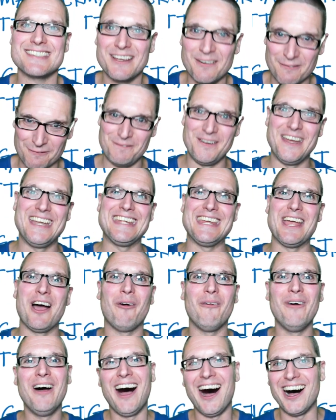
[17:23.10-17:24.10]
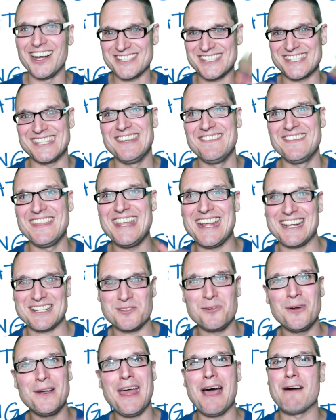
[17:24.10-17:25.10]
video. I'll see you in the next
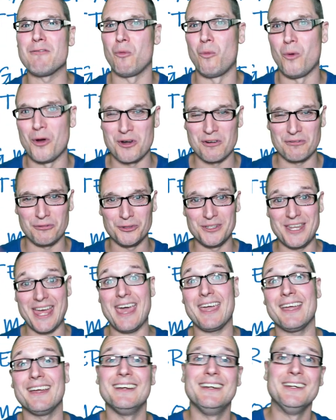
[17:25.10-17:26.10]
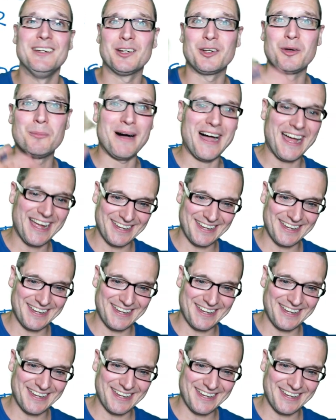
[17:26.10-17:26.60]
one. Have a wonderful day. Goodbye.